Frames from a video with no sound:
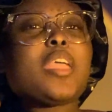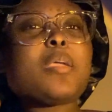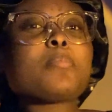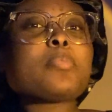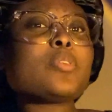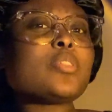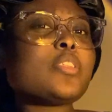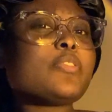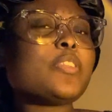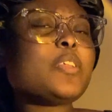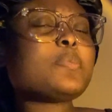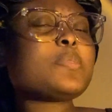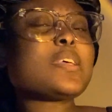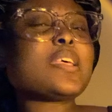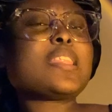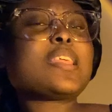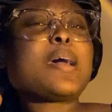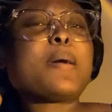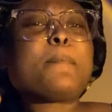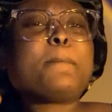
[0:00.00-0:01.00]
But on the flip side
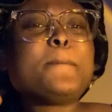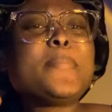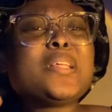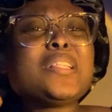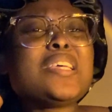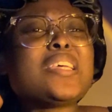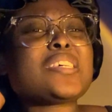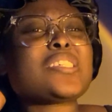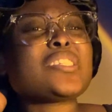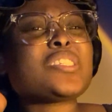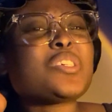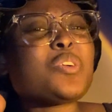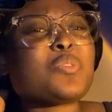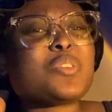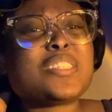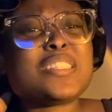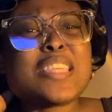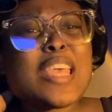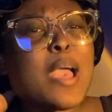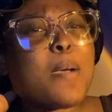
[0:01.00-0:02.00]
of that, Billy is so
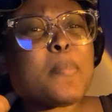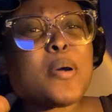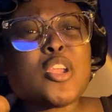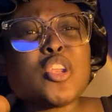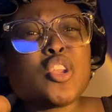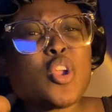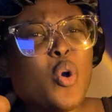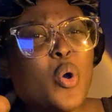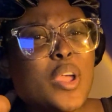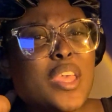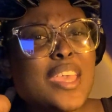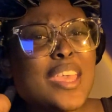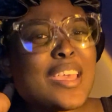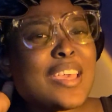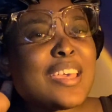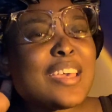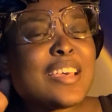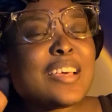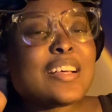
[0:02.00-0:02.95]
damn annoying.